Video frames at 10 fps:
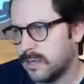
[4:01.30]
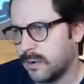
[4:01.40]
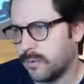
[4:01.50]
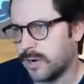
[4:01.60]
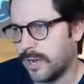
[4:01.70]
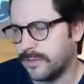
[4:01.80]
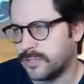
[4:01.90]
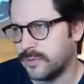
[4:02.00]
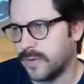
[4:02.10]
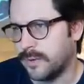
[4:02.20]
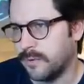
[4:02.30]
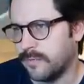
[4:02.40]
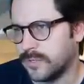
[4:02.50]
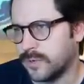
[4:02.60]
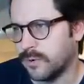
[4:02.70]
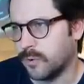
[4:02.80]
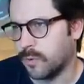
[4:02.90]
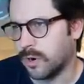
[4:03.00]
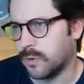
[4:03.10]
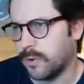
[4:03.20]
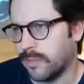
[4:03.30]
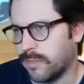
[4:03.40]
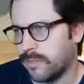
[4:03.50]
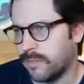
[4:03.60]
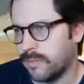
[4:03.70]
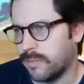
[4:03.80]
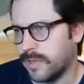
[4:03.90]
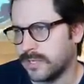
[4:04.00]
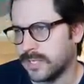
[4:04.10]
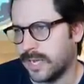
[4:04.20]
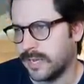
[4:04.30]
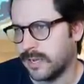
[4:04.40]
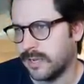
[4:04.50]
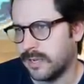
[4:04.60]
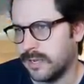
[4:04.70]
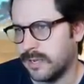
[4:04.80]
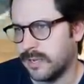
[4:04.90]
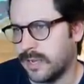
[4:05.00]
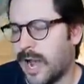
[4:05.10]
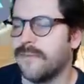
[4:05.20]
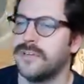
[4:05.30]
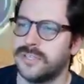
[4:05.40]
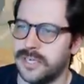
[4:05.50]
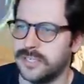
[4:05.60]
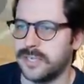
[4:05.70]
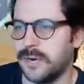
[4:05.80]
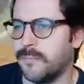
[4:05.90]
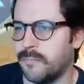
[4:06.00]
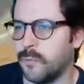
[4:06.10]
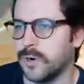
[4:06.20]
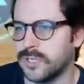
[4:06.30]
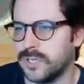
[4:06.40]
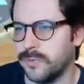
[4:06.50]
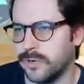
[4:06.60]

wonder how this Unite move is going to work with things like... Obviously, it's going to work similar